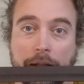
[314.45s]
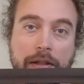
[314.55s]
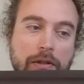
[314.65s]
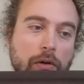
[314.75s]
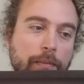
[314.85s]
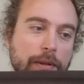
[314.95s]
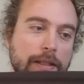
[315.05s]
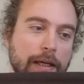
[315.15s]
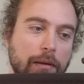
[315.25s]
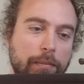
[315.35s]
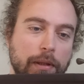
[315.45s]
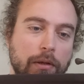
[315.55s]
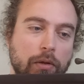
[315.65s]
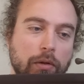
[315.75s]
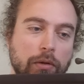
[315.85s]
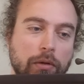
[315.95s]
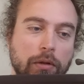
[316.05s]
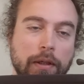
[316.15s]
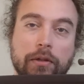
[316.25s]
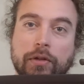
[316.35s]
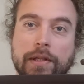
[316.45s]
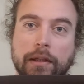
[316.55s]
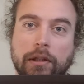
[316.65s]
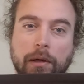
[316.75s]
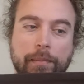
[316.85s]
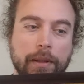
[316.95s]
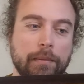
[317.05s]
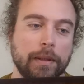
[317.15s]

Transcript: this opens up a whole interesting topic,